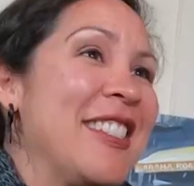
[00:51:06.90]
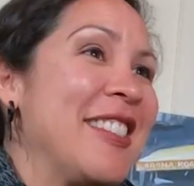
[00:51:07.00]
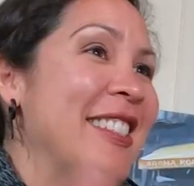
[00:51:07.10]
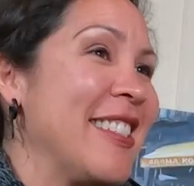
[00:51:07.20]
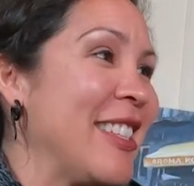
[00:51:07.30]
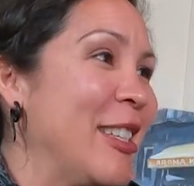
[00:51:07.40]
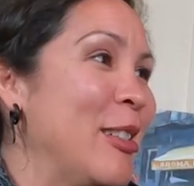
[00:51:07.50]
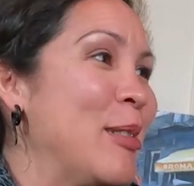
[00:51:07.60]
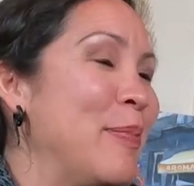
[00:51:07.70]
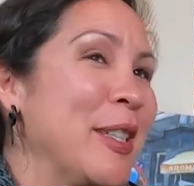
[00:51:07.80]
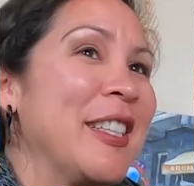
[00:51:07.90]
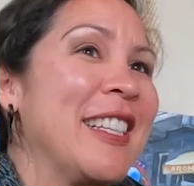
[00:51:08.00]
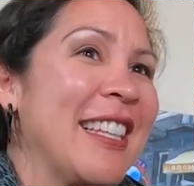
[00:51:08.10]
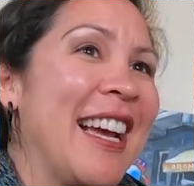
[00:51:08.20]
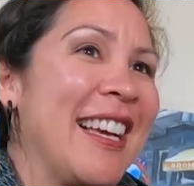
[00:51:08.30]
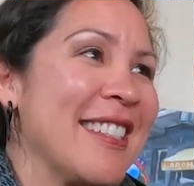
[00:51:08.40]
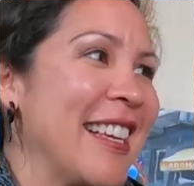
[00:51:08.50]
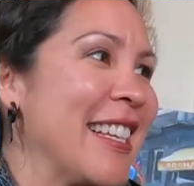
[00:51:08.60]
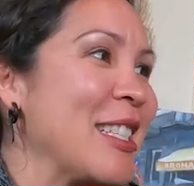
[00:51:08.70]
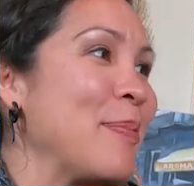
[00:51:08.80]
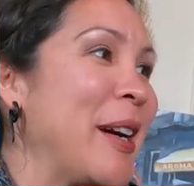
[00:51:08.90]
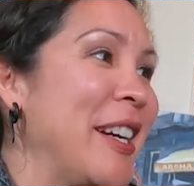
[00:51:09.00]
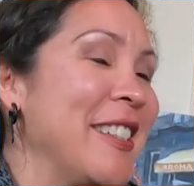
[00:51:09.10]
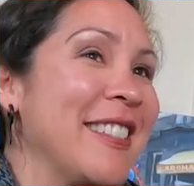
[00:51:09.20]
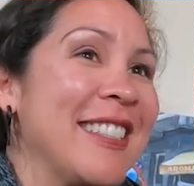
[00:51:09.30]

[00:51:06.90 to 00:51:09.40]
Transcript: There's this huge building that has like a spider.